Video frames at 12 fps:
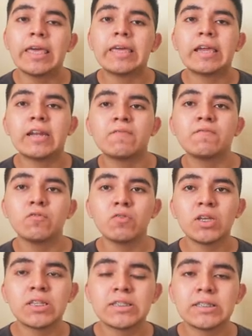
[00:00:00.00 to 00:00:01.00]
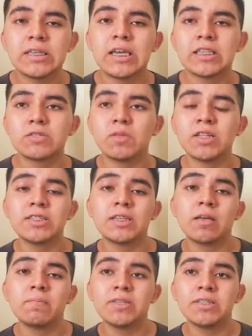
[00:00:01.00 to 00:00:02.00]
getting fluency as well as the
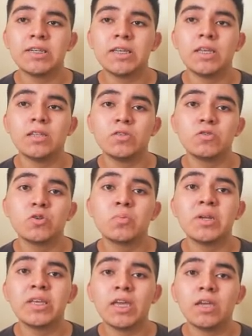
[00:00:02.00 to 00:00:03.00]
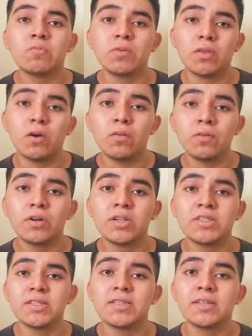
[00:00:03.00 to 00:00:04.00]
capacity to communicate with
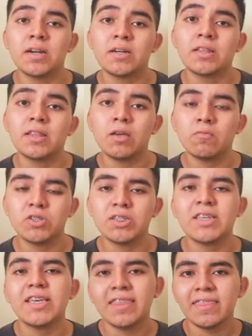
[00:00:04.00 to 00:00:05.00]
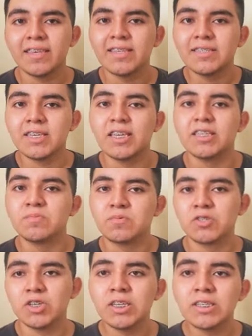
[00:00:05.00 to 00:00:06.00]
others in the target language, in this case
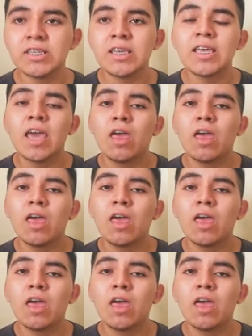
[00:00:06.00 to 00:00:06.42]
Portuguese,